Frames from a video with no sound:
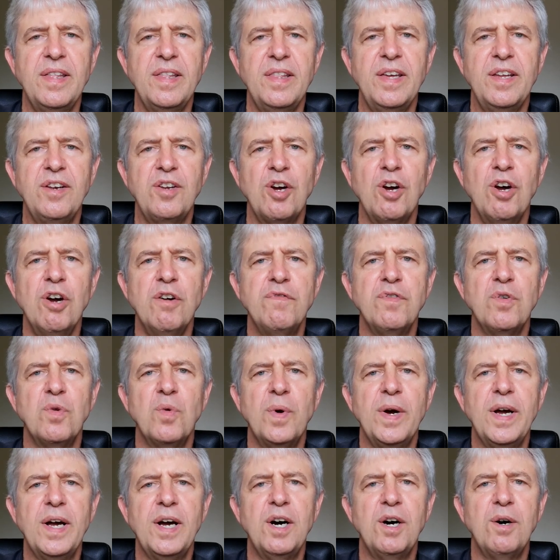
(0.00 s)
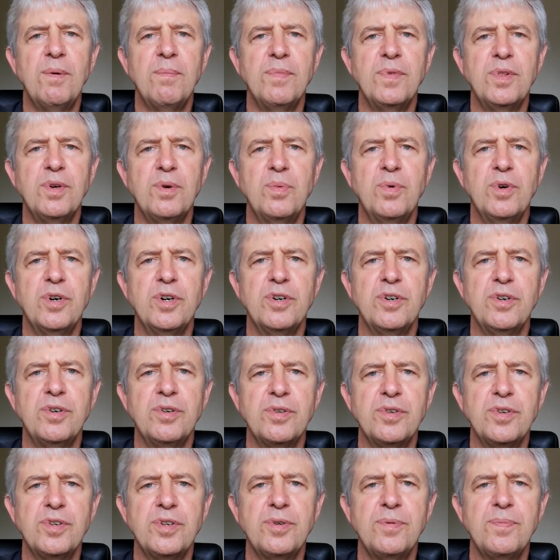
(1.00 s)
that overwhelm the
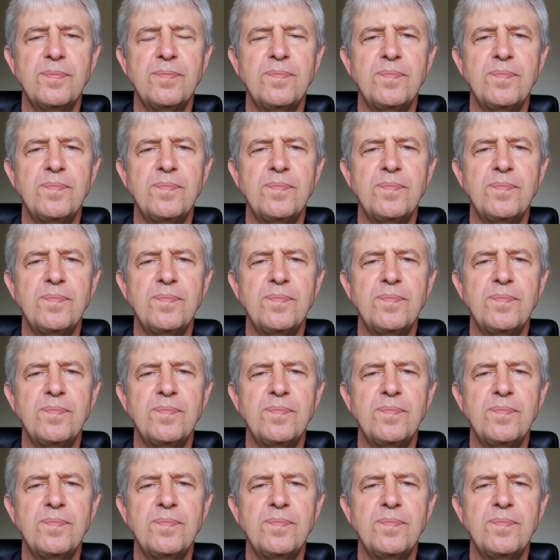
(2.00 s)
world."